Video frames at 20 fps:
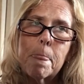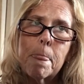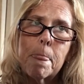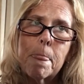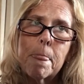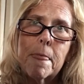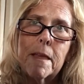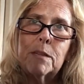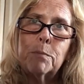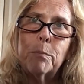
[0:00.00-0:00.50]

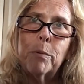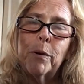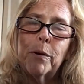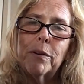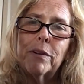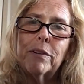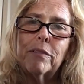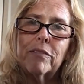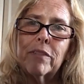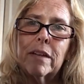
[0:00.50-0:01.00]
it's part
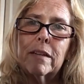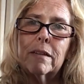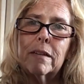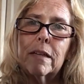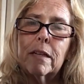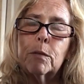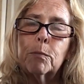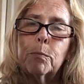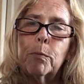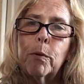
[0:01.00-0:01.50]
of it.
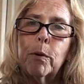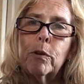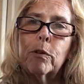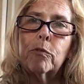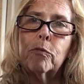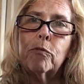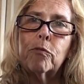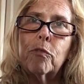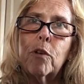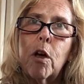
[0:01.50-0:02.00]
It's part
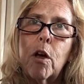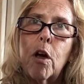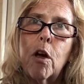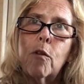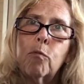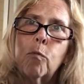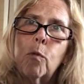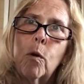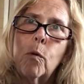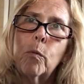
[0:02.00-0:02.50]
of
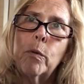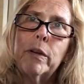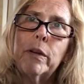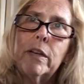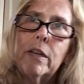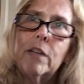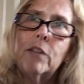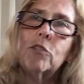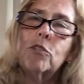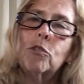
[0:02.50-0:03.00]
what we
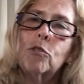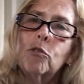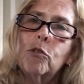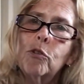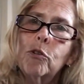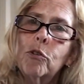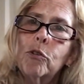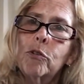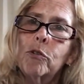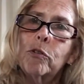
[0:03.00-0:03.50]
need to
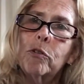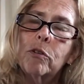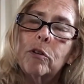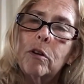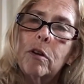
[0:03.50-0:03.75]
learn